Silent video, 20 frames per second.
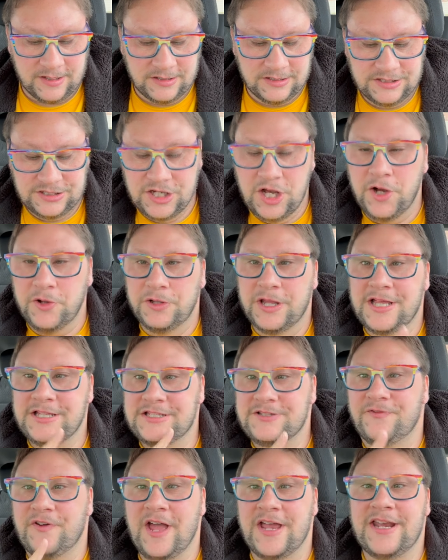So
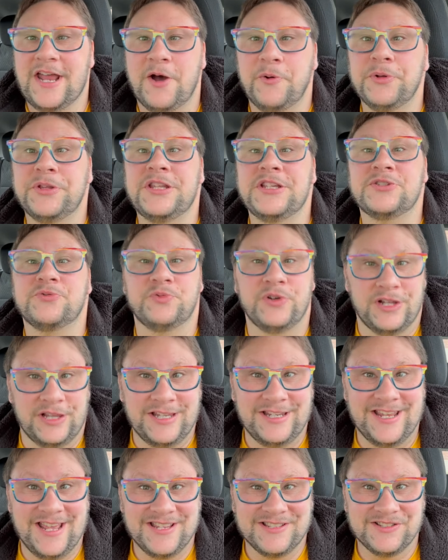let's find out what this
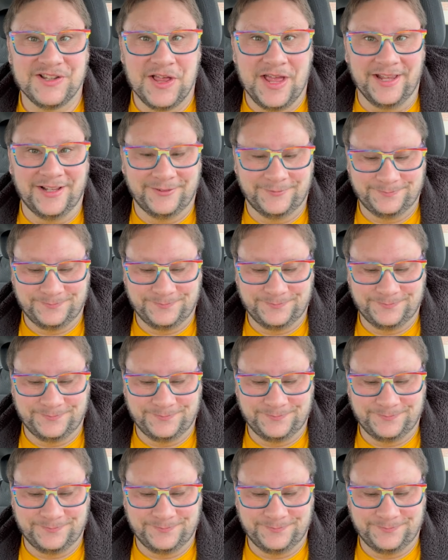really tastes like.